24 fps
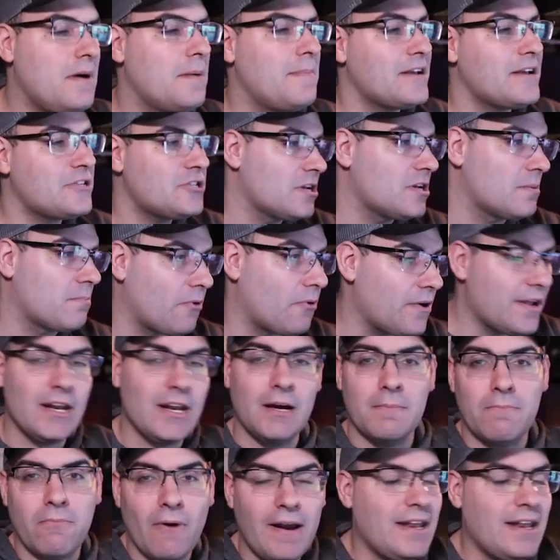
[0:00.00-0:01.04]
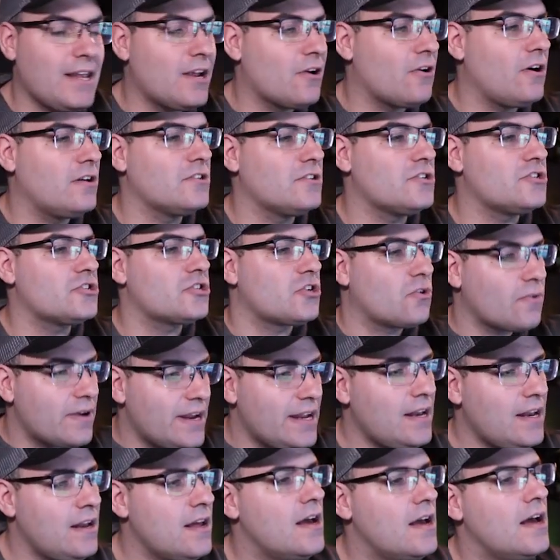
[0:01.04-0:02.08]
I'm actually going to bring it up right here on the
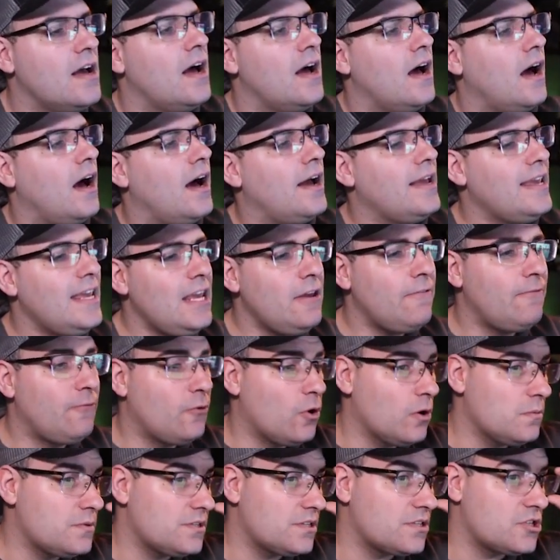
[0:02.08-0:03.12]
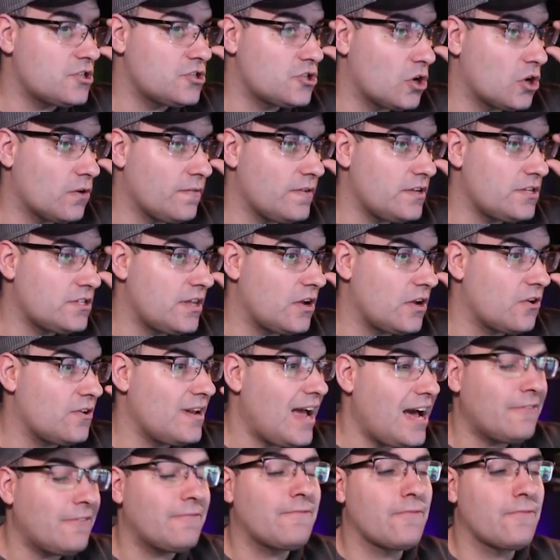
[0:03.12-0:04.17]
screen. Uh, eforms is a service. They're
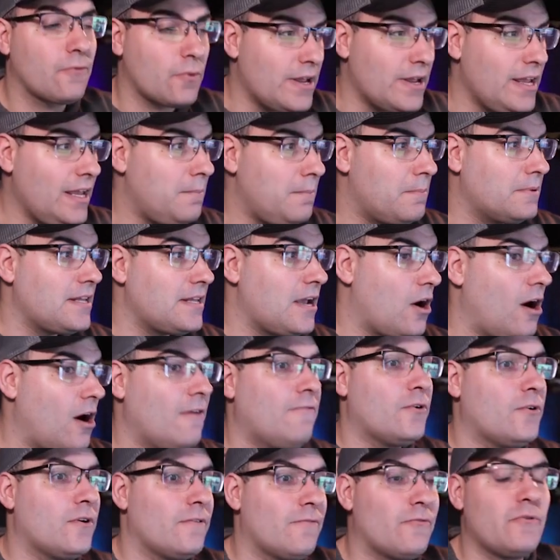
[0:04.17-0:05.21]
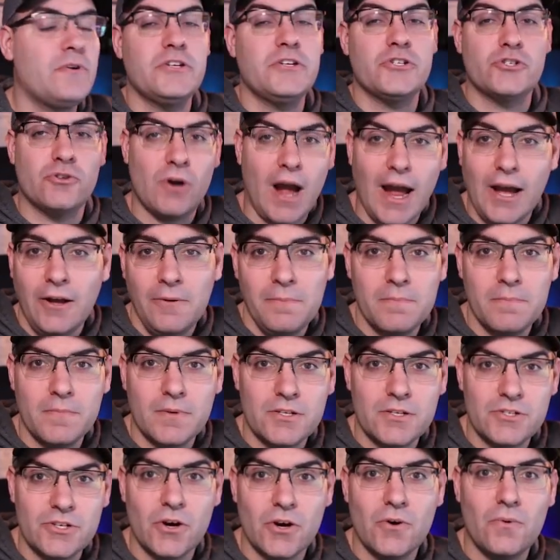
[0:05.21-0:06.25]
not free, but they offer a free trial.
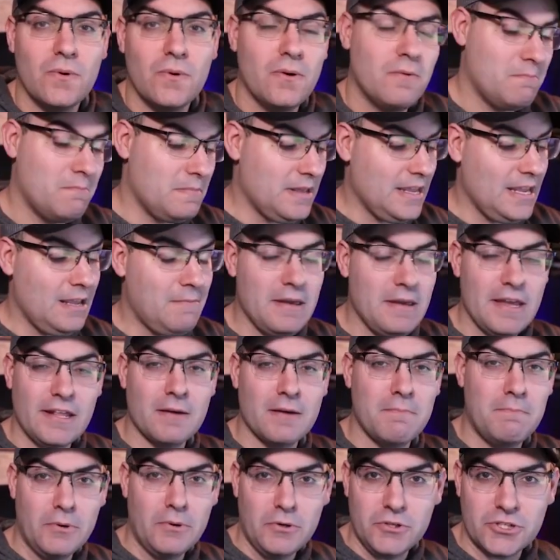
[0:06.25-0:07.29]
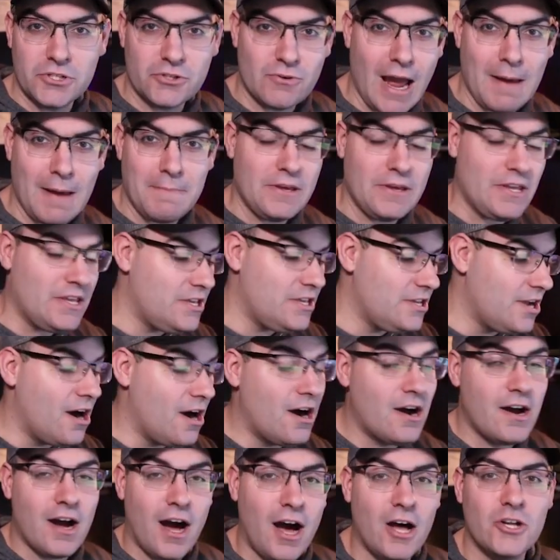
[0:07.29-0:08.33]
So, me being the bootstrapping
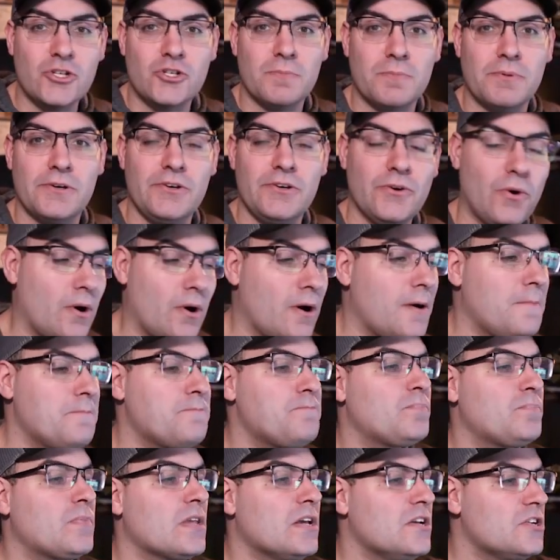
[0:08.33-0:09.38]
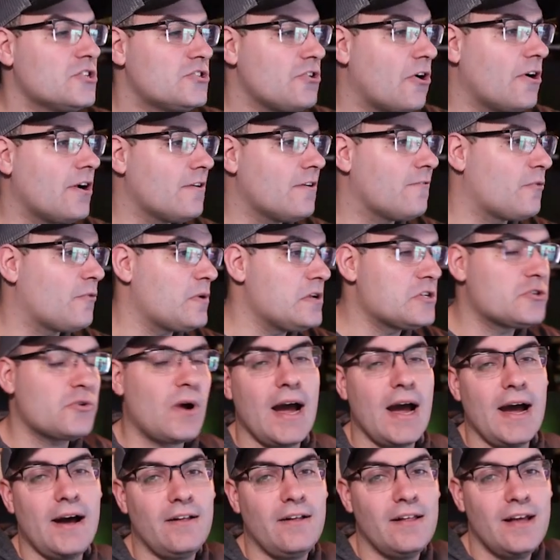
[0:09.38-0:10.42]
young entrepreneur, started a free
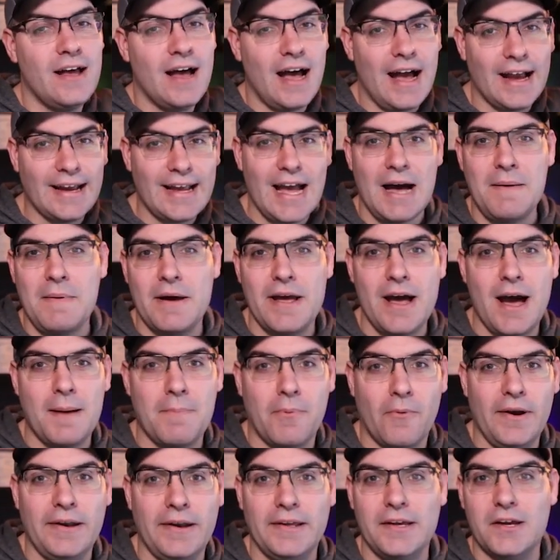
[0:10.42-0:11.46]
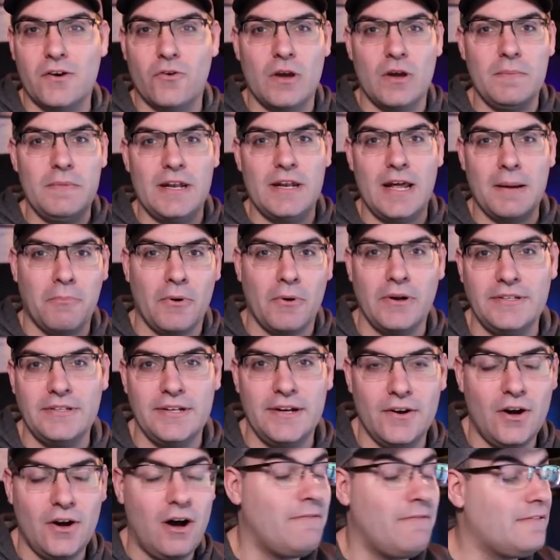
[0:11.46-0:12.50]
trial. I got my operating agreement, I printed
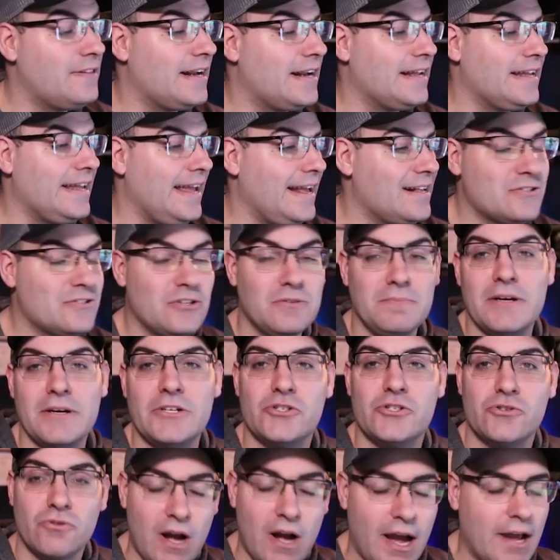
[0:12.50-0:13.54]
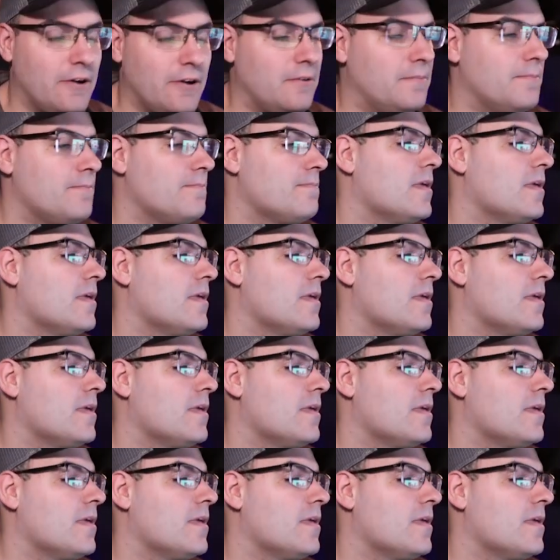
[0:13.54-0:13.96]
it off, and then I canceled my trial.